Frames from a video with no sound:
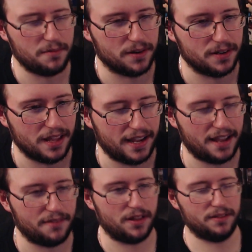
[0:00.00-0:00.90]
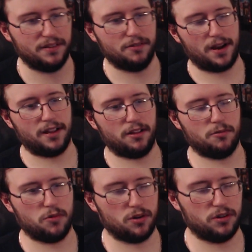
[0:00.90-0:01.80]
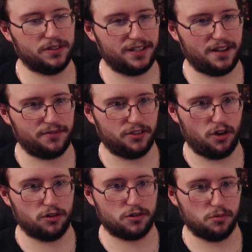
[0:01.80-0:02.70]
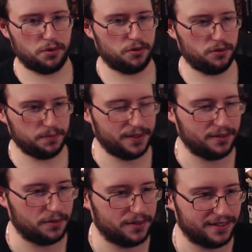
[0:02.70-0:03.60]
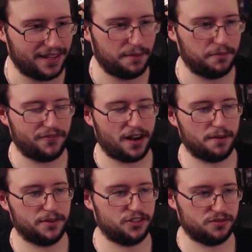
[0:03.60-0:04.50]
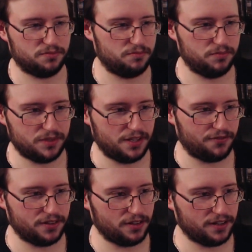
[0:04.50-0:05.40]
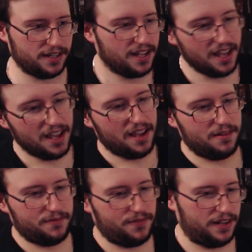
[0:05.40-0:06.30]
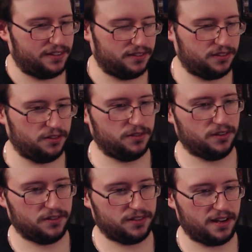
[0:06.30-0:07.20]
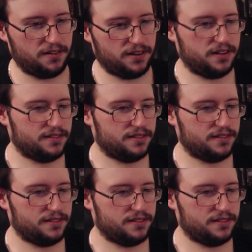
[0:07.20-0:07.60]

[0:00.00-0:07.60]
Where you like you have a, the regular world and then you have the dark world, but it's always the same environment, just different looking. Faceless dudes are scary.